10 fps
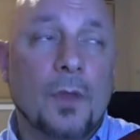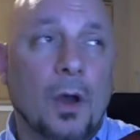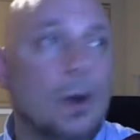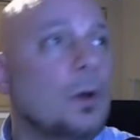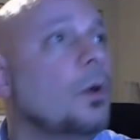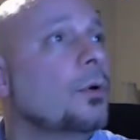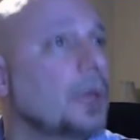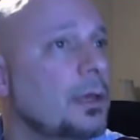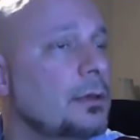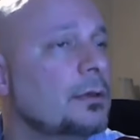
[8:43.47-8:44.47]
Oh,
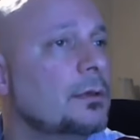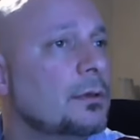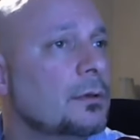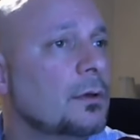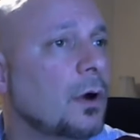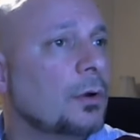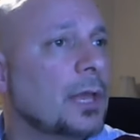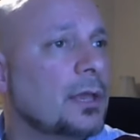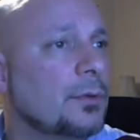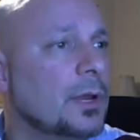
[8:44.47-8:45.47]
okay.
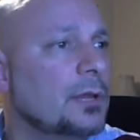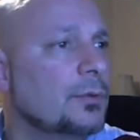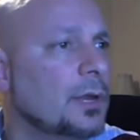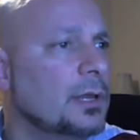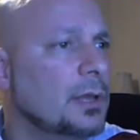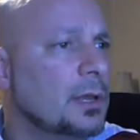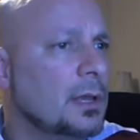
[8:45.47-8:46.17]
Okay, great, great.